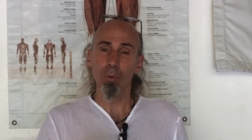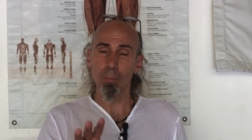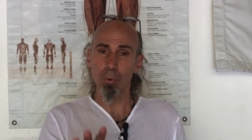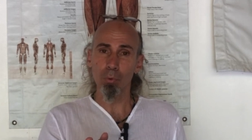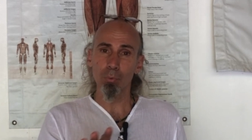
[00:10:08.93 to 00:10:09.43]
the
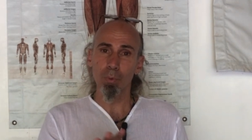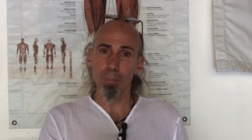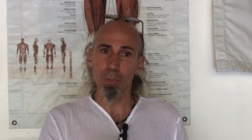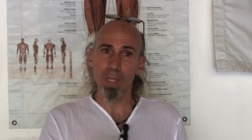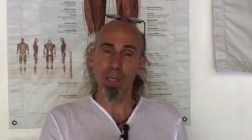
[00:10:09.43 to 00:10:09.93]
moon
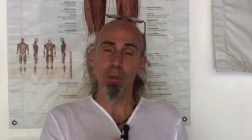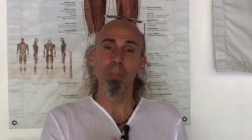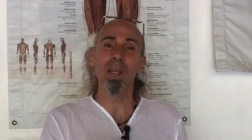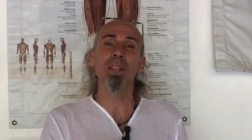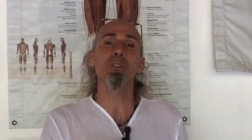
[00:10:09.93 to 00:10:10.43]
represent
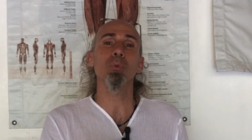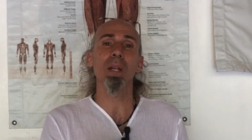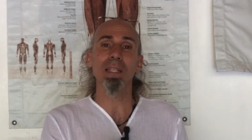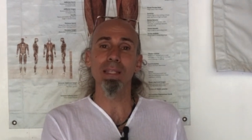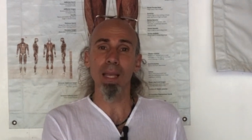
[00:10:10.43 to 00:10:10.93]
the
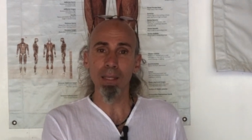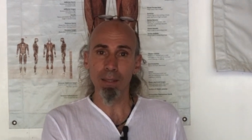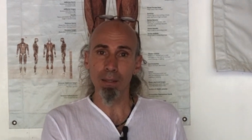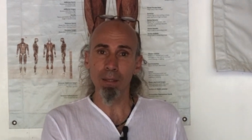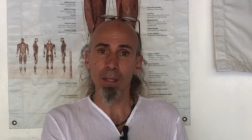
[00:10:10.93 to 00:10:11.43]
menstrual
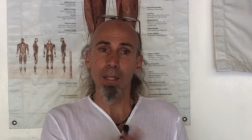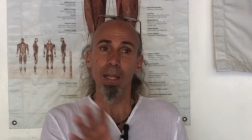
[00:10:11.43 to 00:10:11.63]
cycle,